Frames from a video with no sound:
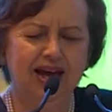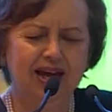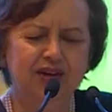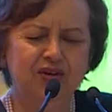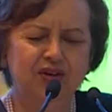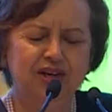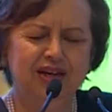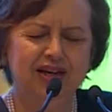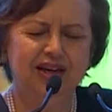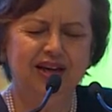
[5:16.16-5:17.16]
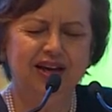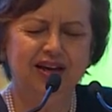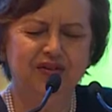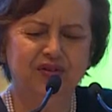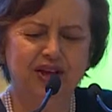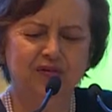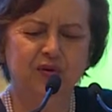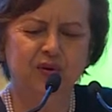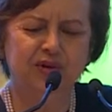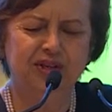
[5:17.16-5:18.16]
Energy is
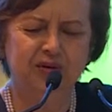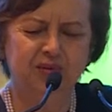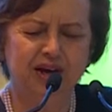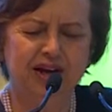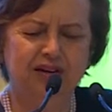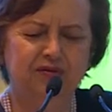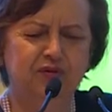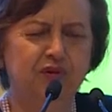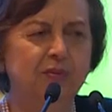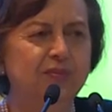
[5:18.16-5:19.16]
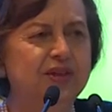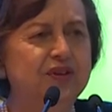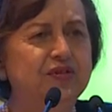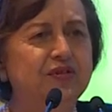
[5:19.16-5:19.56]
therefore derived from this